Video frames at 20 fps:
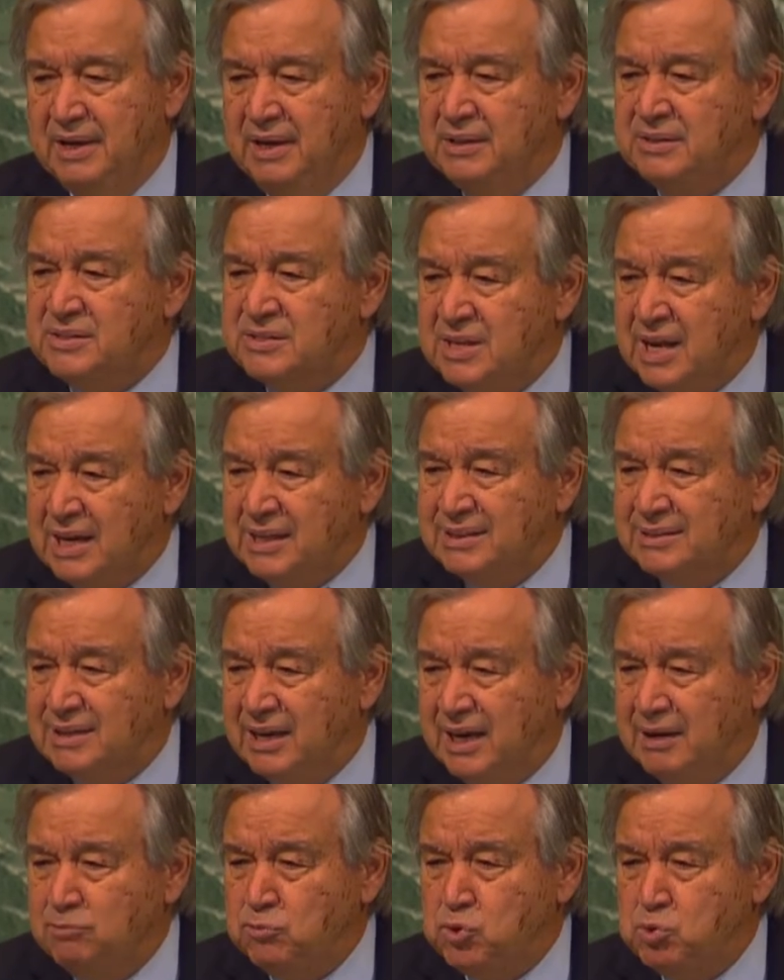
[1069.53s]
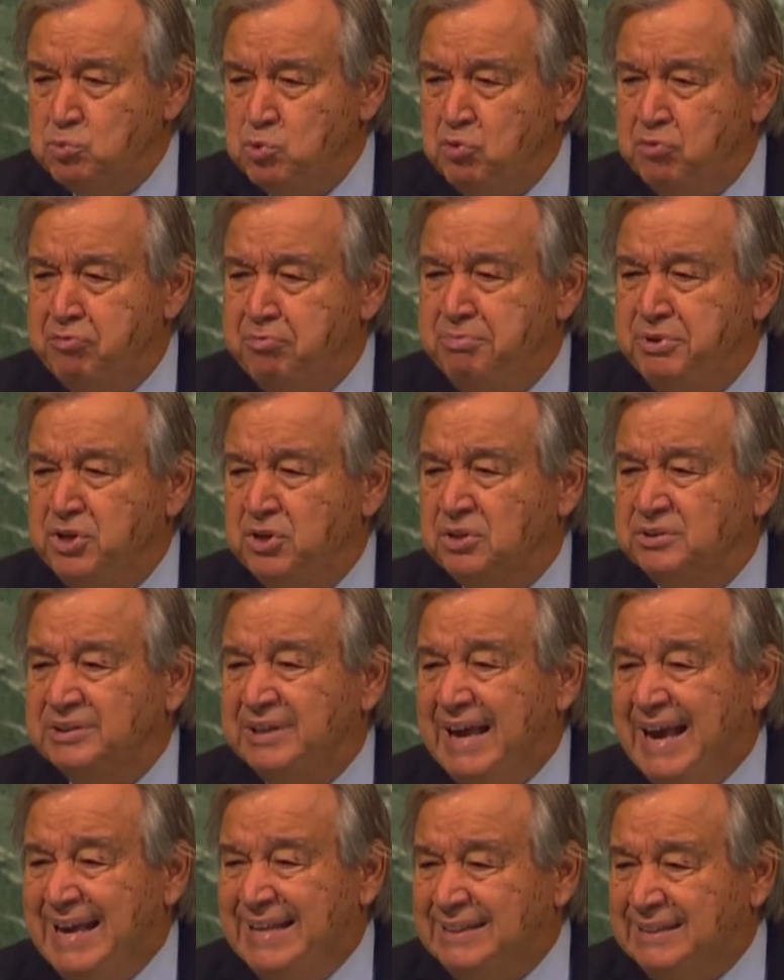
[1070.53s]
It's high time to move
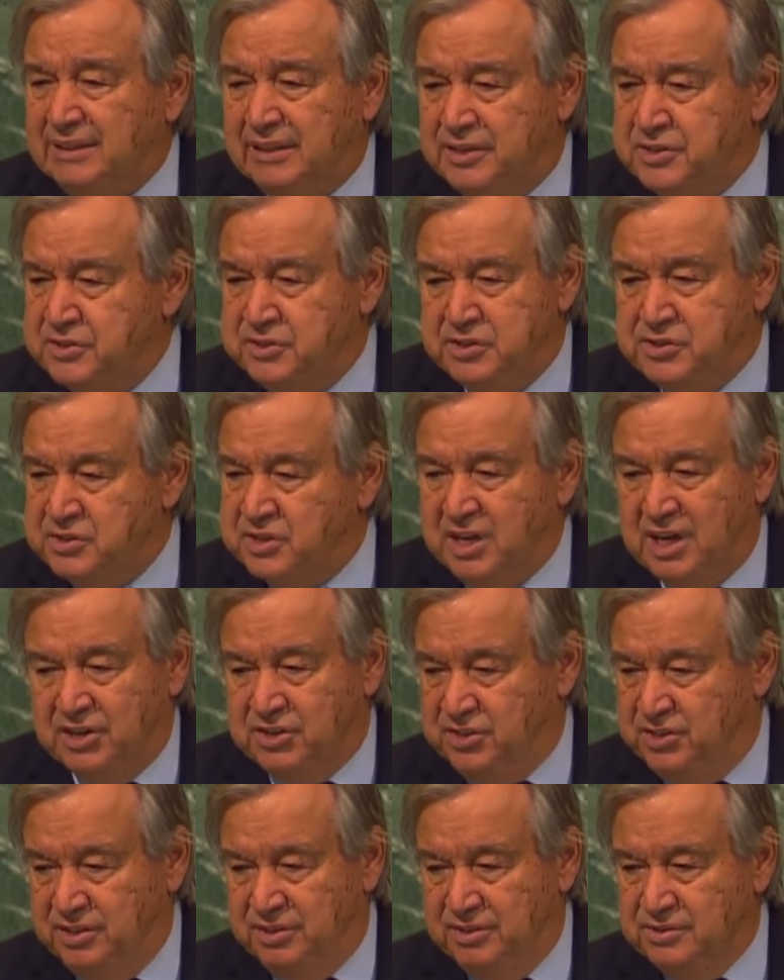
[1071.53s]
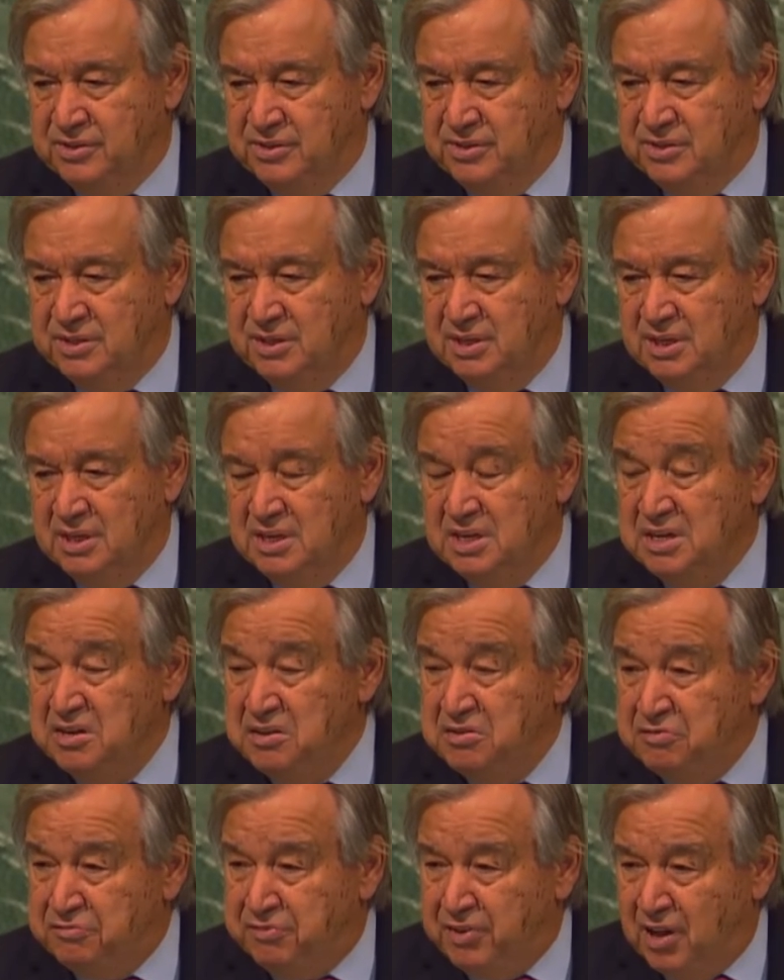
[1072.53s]
beyond endless discussions.
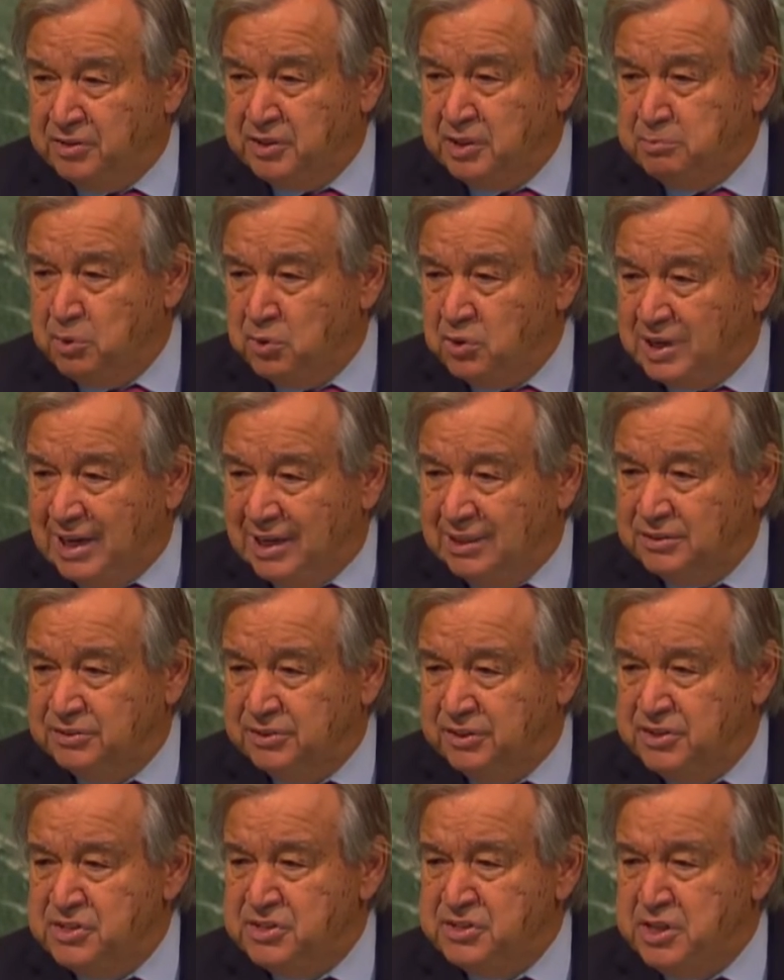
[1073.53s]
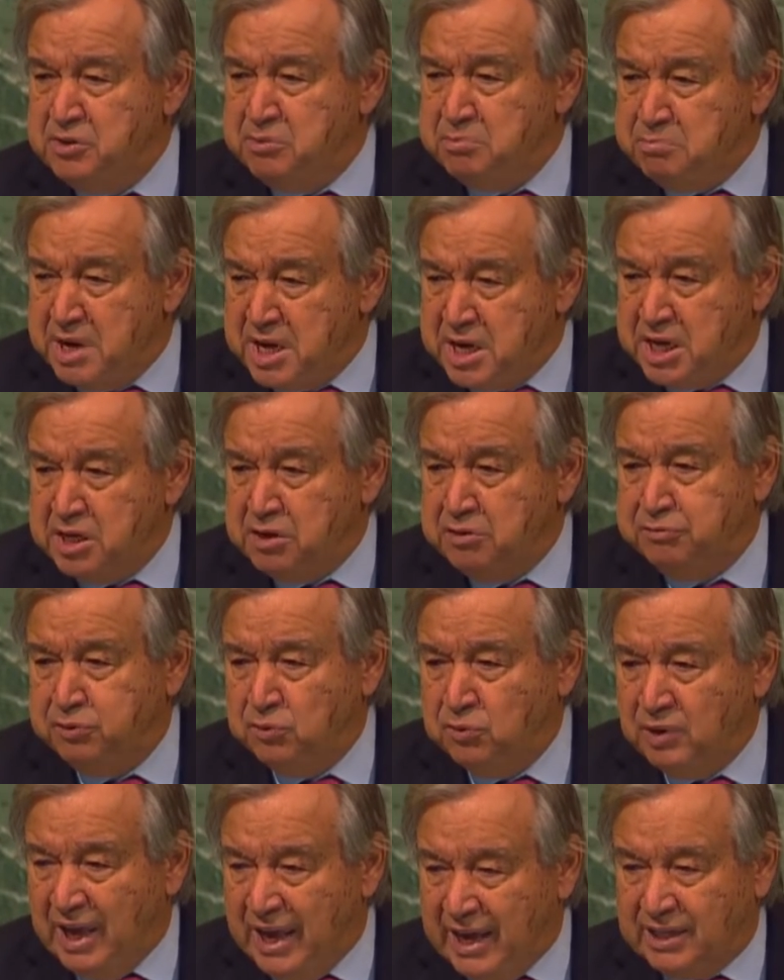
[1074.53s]
Vulnerable countries need
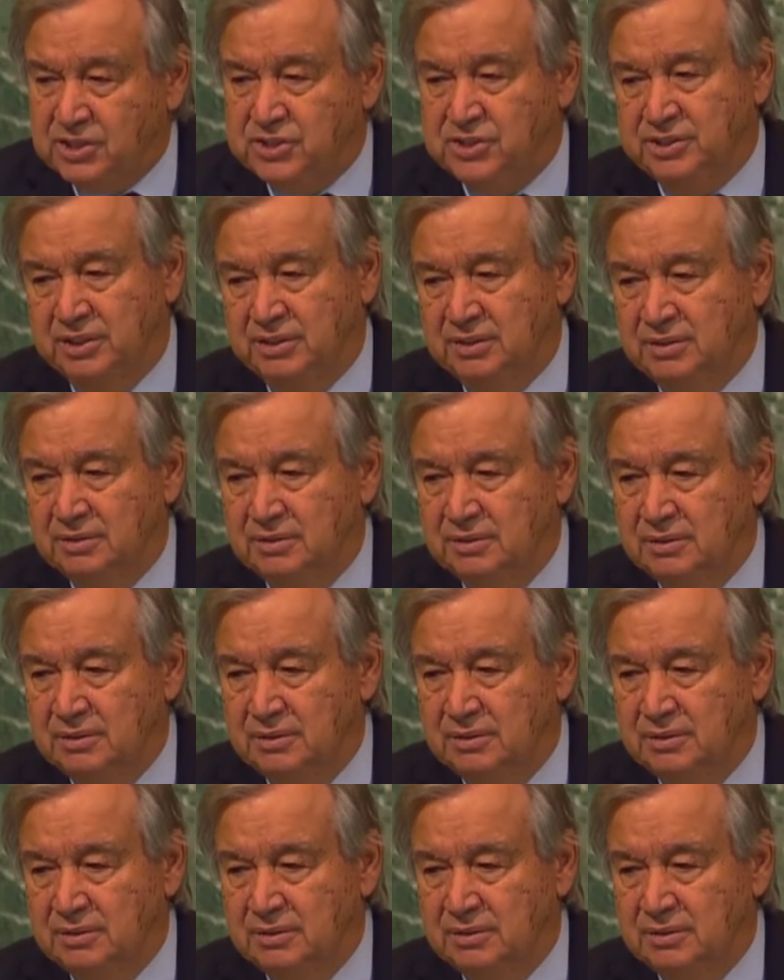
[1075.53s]
meaningful action.